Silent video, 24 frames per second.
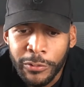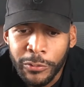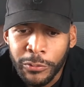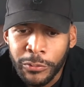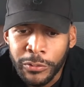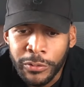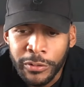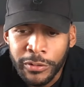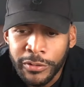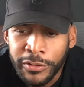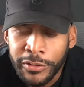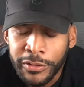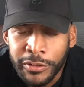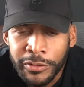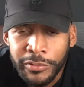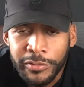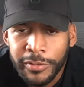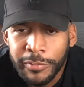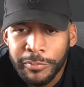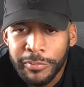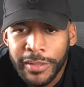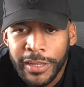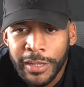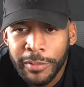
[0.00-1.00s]
Or, you know,
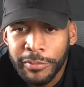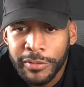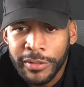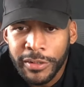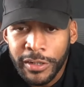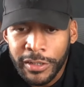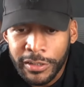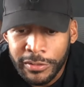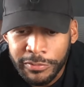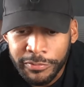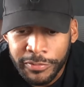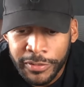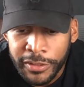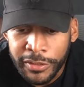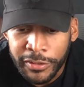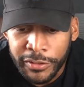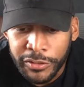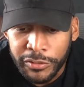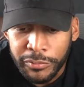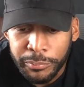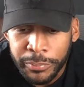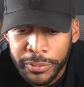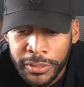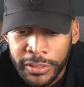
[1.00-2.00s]
sometimes there are
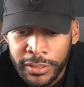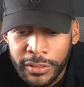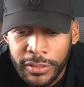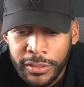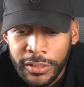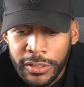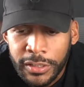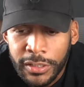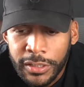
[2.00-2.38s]
failures, but